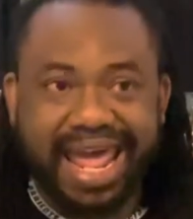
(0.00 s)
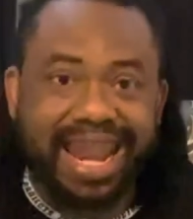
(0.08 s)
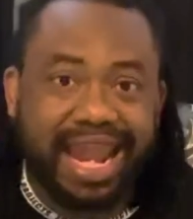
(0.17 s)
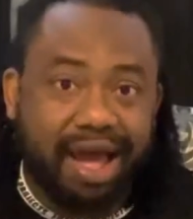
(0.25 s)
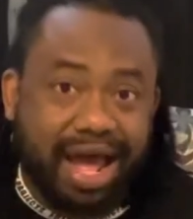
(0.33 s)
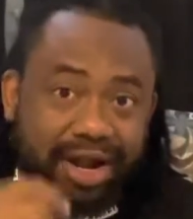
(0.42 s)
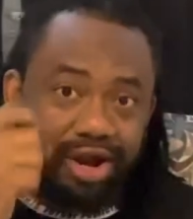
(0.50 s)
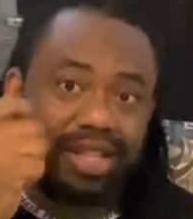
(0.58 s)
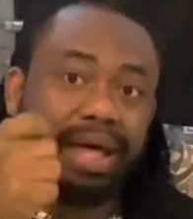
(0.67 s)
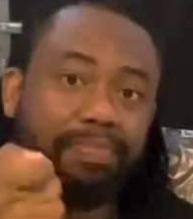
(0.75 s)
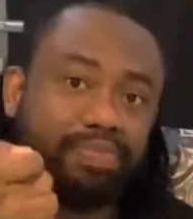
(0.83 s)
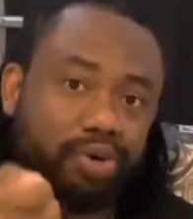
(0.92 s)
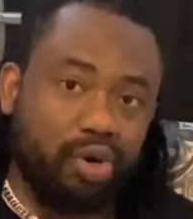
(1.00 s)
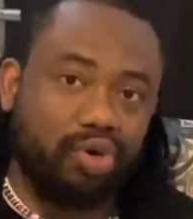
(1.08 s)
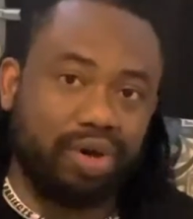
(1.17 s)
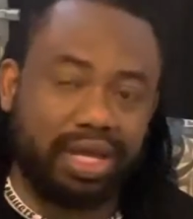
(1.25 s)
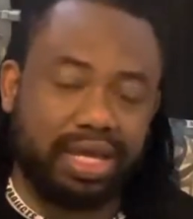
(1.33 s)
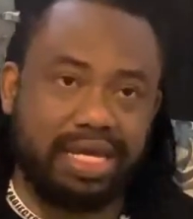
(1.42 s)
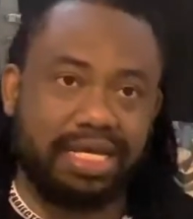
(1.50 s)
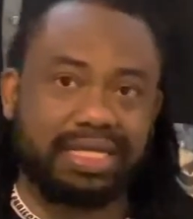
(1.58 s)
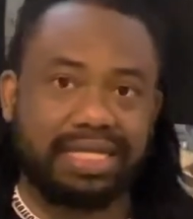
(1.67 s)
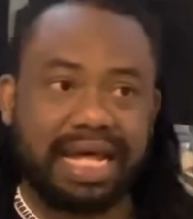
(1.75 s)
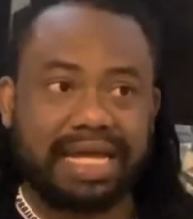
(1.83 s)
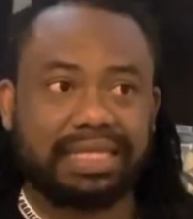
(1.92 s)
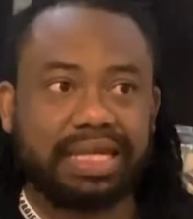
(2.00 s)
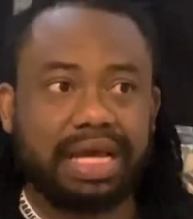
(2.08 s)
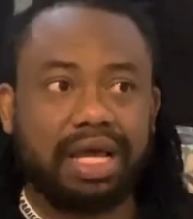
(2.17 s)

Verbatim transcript: Now, another pro is that